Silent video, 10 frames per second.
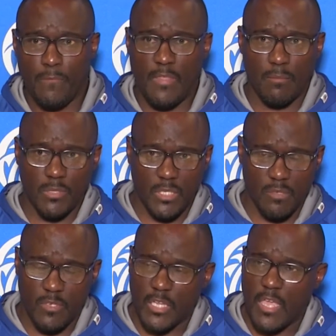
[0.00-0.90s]
they
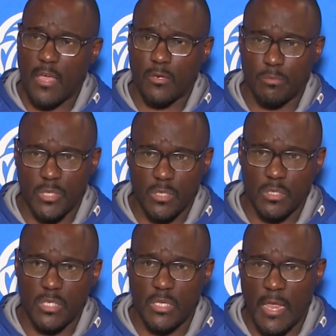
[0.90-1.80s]
believe in
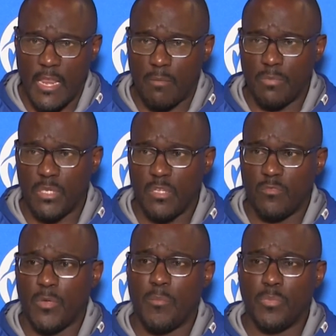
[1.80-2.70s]
accountability, and they
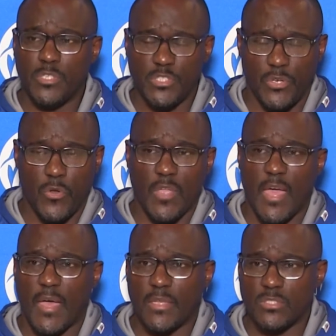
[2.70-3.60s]
believe in pushing their
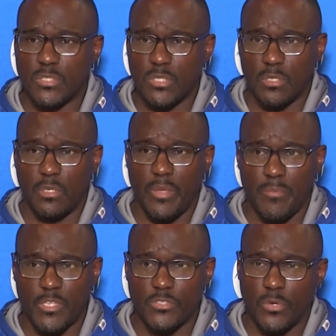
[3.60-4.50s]
guys to the
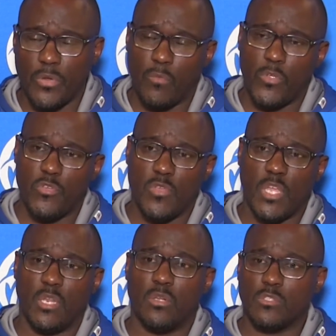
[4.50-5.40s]
limit so that when you
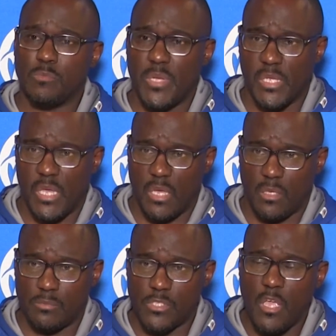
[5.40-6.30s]
get in those big
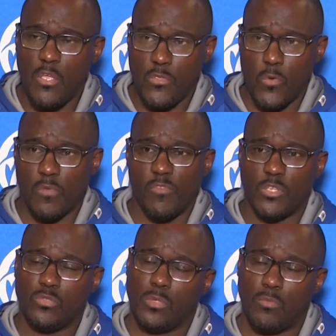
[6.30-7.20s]
games, you
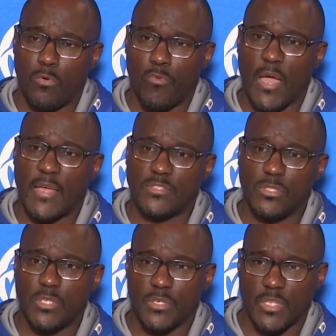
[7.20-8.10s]
eventually will rise
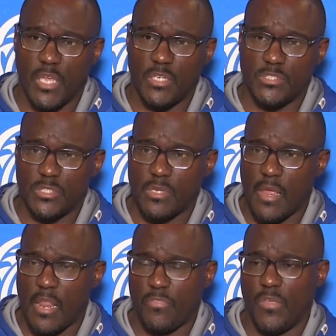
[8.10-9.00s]
to the occasion.
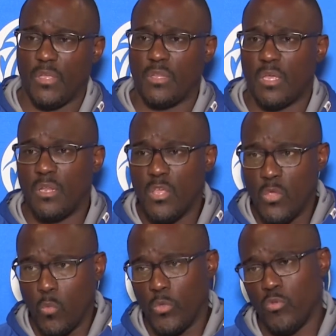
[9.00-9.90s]
And I think that
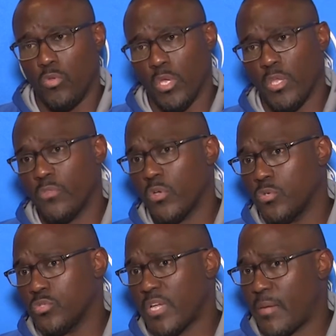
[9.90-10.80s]
when you look at
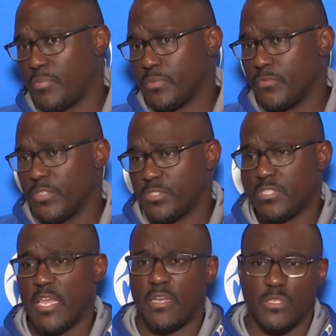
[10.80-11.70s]
those type of
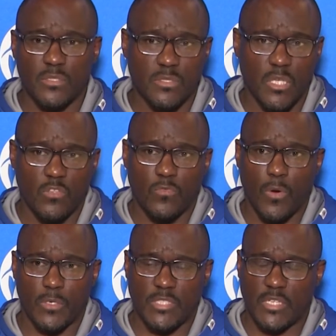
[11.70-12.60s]
settings, as
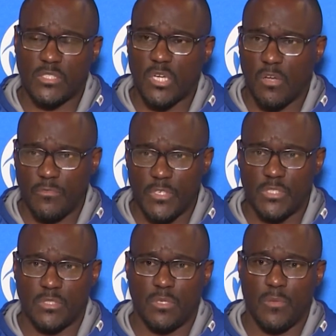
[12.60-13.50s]
far as that
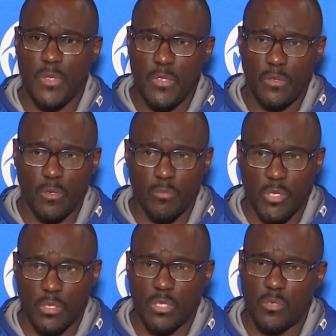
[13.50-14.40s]
toughness, the
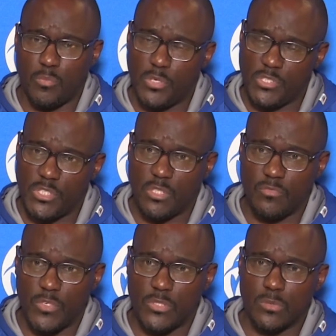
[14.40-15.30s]
ability to push
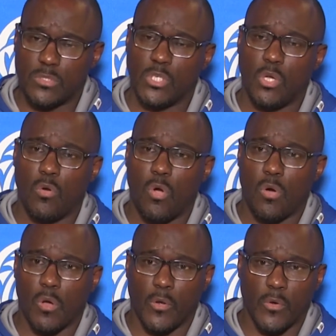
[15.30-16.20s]
individuals to go
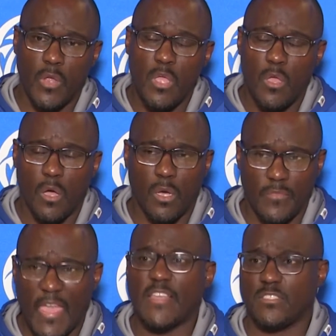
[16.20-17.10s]
harder,
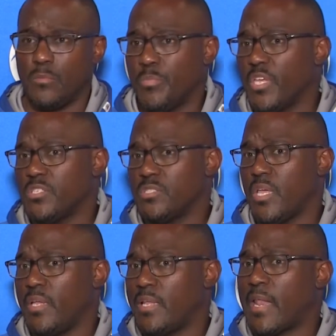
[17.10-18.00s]
that's the biggest
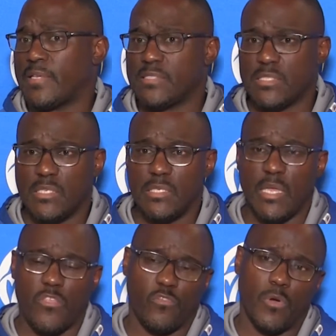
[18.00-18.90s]
thing that I see
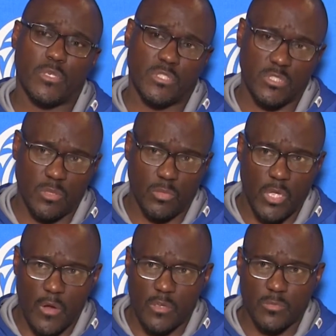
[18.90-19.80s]
as far as the
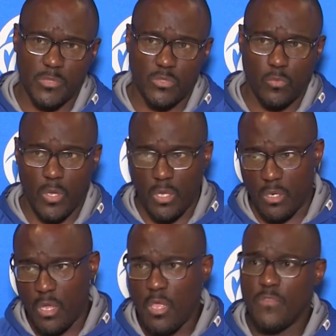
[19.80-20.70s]
similarities
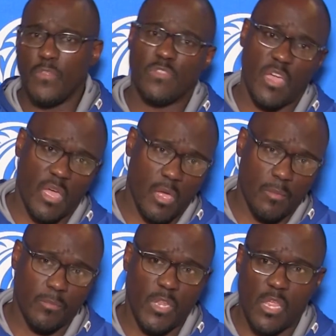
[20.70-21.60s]
between the
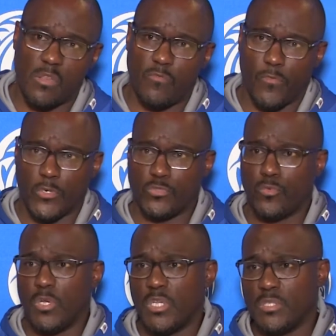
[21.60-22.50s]
time that the first
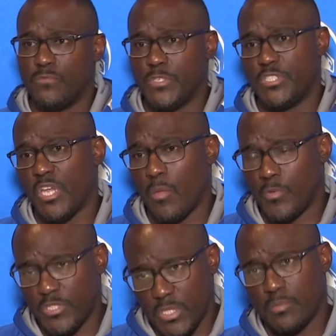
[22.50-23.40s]
run for the
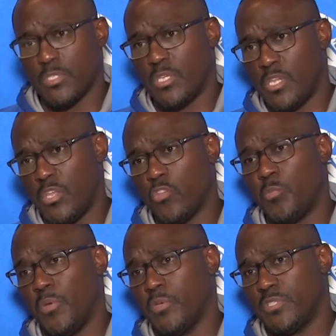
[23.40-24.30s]
championships and then the
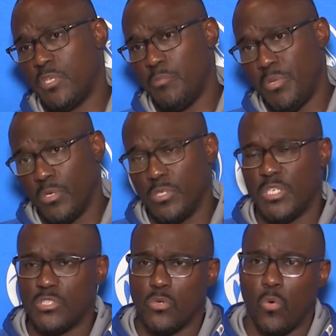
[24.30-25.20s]
experience in the
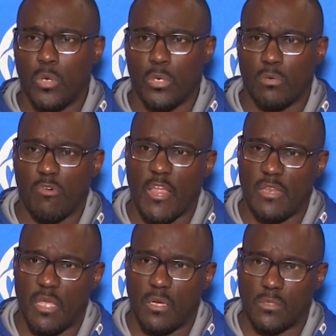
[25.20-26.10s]
building that's going on
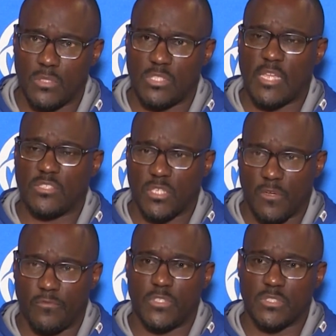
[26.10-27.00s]
right now, is that
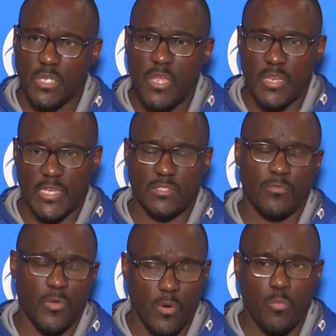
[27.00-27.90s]
toughness. That's a
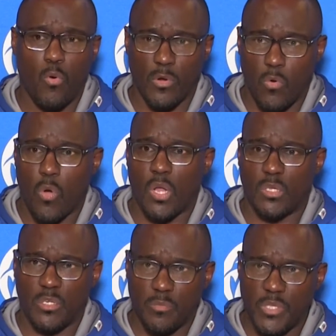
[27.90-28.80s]
very important
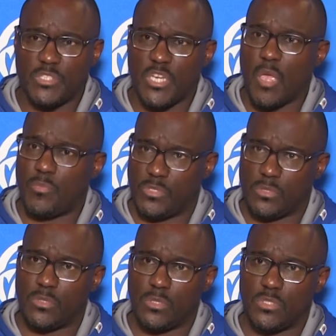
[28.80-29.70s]
quality to be a
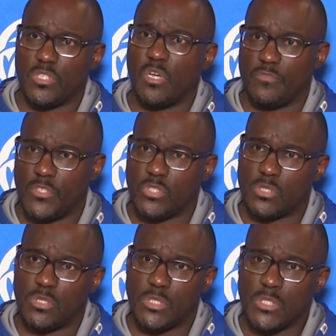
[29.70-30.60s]
champion, is
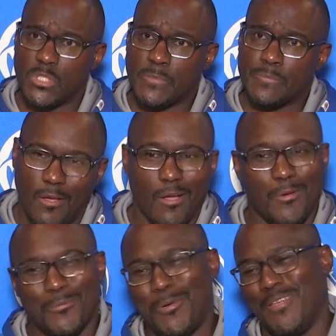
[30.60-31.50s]
toughness.
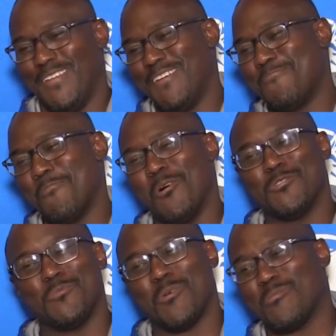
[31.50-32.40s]
Oh, the
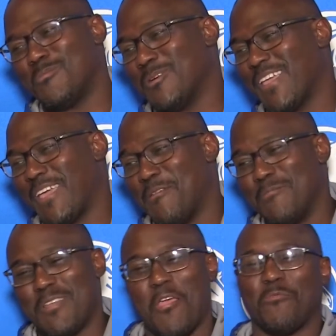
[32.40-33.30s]
most memorable
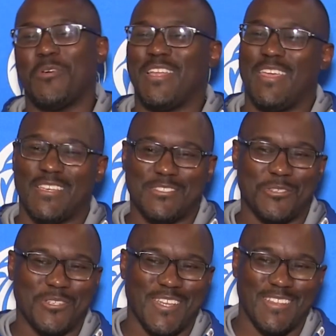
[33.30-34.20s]
game, that put an S
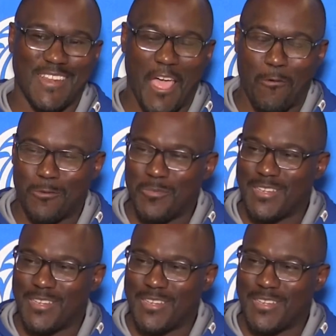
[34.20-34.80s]
on the end of that one